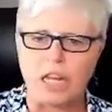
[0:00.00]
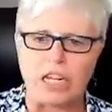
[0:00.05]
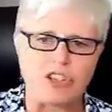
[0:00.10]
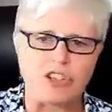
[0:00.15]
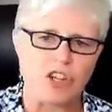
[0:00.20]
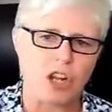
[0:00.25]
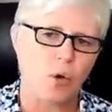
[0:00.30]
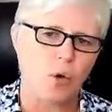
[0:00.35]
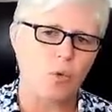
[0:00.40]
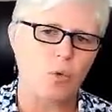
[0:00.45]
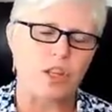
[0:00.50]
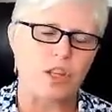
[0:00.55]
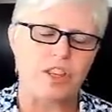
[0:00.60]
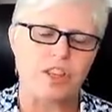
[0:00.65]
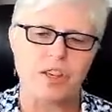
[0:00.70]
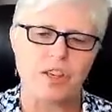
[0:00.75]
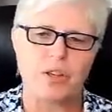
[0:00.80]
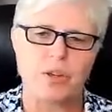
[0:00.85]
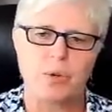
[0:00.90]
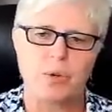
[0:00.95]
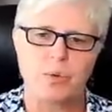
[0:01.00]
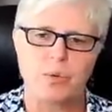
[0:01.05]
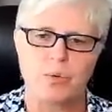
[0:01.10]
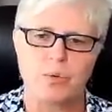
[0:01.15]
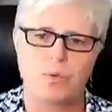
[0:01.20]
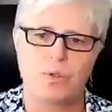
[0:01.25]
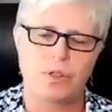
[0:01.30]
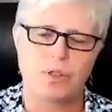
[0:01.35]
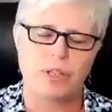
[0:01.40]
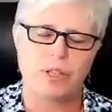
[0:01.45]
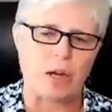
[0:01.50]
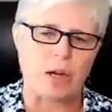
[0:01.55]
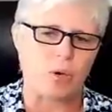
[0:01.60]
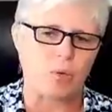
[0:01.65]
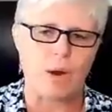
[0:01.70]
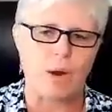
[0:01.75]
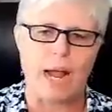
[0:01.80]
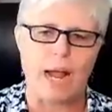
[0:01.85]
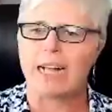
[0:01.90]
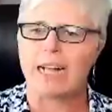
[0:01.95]
They joke with you. They
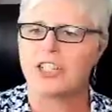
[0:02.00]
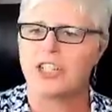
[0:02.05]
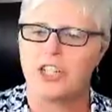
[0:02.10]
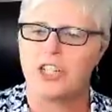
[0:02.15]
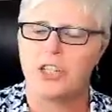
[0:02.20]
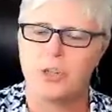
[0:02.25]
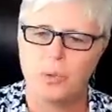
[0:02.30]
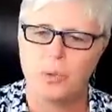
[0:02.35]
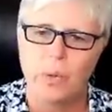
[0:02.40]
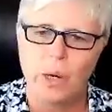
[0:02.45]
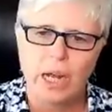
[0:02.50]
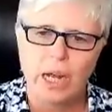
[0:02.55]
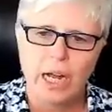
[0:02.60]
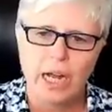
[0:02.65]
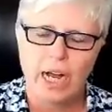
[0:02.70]
harass you.